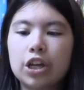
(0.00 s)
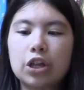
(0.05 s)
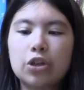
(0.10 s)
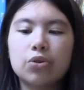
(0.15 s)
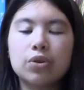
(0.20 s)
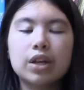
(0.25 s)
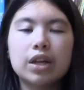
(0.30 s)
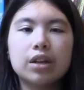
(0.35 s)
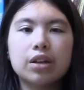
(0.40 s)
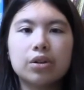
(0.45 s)

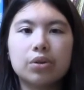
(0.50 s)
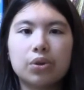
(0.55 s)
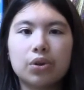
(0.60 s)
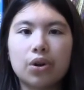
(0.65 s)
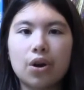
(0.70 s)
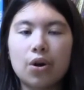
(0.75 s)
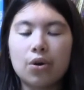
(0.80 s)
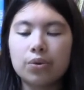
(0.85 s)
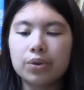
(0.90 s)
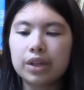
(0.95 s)
You need
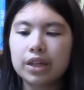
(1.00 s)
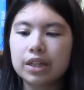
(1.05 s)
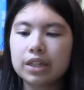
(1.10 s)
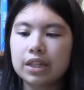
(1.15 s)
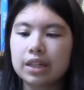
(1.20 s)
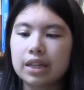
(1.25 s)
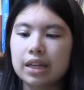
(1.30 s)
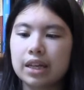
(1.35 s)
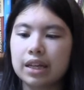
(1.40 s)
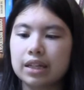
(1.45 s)
look only
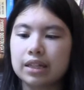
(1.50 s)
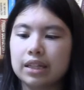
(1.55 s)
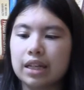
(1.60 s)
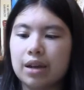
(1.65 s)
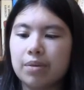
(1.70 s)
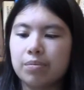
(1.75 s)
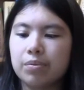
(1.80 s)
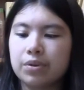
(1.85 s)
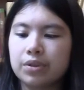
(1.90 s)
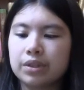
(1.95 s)
to the
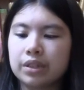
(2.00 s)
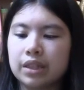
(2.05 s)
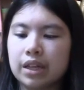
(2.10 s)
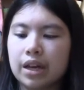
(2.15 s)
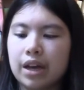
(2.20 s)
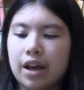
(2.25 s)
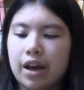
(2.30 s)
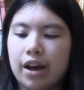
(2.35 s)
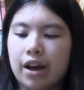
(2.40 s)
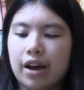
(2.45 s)
examples
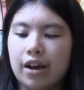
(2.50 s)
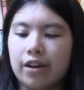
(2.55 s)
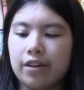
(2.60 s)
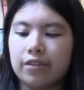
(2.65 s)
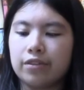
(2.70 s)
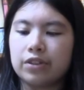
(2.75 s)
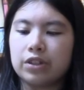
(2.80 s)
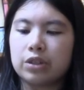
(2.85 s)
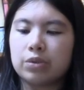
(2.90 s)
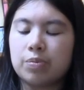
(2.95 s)

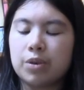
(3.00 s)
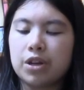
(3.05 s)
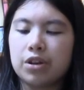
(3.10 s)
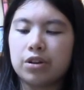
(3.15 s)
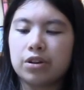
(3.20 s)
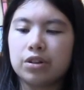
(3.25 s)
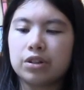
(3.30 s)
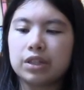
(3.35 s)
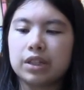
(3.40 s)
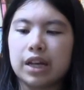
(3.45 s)
of
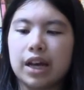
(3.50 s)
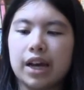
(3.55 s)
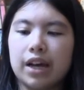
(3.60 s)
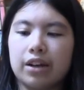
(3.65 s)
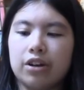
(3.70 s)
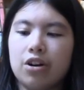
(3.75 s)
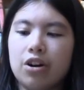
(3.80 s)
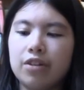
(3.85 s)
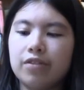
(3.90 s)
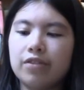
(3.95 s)
speakers
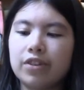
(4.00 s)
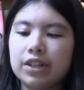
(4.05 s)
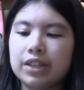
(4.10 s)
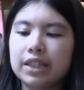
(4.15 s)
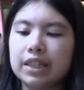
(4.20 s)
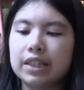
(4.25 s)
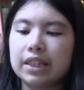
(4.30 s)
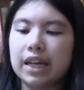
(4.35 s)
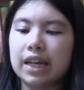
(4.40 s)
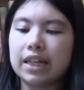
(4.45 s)
at
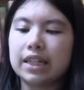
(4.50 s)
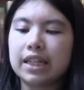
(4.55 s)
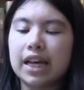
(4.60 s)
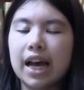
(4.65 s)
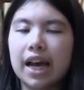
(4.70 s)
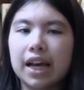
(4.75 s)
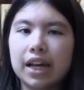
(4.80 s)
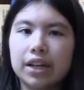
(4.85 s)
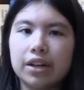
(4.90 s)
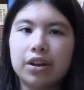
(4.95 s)
conferences like
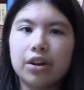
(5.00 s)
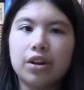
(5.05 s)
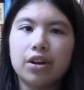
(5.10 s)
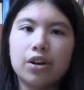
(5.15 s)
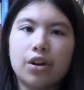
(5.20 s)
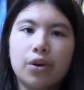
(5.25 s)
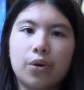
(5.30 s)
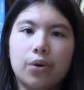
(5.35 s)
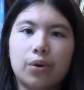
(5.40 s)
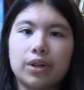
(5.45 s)
TED
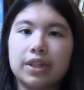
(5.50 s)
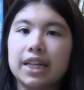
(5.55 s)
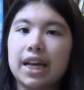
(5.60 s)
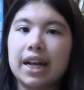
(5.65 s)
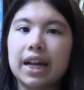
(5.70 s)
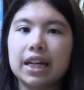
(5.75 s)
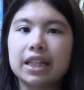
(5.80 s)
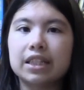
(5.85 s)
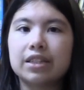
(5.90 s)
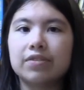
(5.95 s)
or
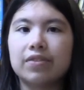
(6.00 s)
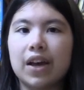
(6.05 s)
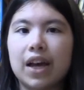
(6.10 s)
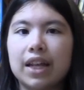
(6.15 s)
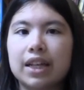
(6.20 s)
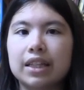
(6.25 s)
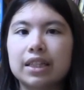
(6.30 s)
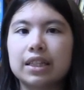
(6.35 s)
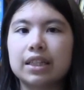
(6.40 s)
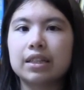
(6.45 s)
TEDx
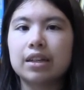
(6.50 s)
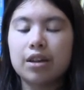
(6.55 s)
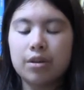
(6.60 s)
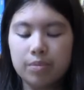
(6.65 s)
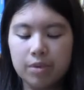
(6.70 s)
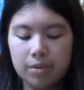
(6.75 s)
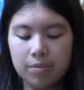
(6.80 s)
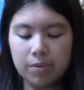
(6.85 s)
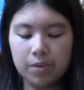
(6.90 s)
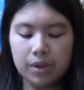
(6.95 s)
events
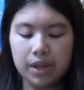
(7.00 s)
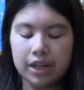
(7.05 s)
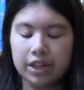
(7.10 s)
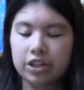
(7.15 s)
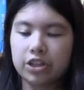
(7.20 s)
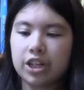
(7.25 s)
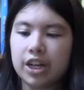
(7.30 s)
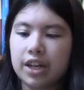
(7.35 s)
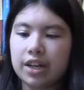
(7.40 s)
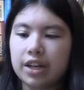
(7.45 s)
people like
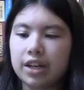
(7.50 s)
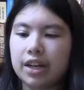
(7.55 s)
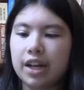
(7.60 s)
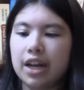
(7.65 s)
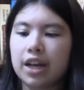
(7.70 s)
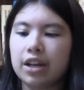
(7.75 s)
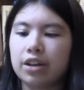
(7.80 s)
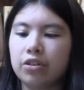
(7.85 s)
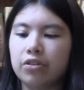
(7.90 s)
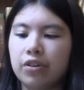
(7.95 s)
Shannon,
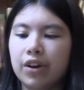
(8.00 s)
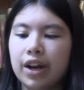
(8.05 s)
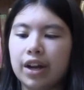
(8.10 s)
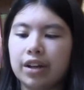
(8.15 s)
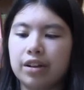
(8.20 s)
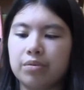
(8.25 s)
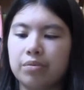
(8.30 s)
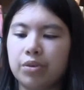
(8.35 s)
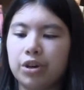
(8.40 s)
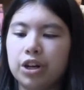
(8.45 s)
Anne,
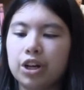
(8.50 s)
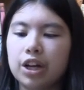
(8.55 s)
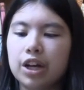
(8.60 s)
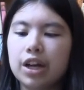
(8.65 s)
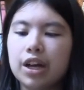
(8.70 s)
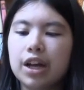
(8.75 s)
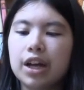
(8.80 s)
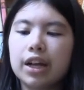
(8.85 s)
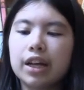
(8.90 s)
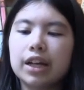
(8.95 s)
Craig, and Mark,
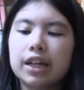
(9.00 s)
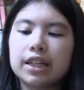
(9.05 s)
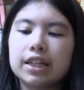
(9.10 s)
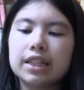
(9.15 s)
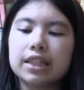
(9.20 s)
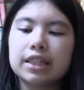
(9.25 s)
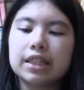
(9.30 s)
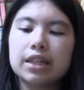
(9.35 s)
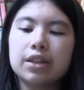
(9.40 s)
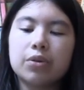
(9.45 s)

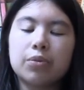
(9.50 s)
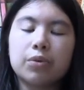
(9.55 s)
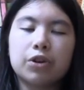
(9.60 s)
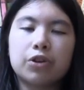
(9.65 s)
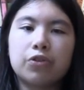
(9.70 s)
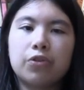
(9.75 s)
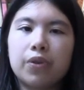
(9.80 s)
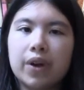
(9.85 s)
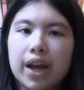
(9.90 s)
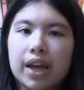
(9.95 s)
to see that we're
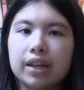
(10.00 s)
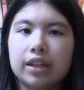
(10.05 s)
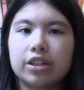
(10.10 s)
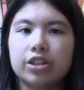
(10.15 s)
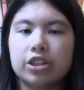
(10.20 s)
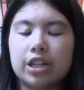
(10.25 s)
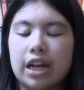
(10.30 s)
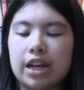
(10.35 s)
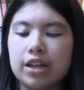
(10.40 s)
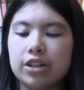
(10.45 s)
creating
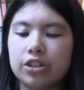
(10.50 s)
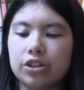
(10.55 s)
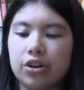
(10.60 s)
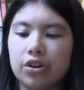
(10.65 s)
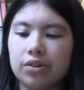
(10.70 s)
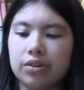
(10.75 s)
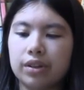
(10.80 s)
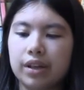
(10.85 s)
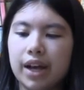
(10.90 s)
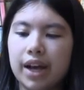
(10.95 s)
change
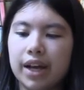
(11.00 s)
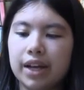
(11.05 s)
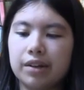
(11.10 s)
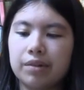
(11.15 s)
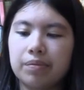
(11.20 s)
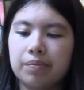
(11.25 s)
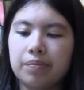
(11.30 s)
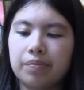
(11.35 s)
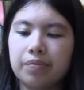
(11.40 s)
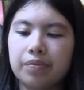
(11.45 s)

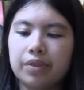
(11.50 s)
online.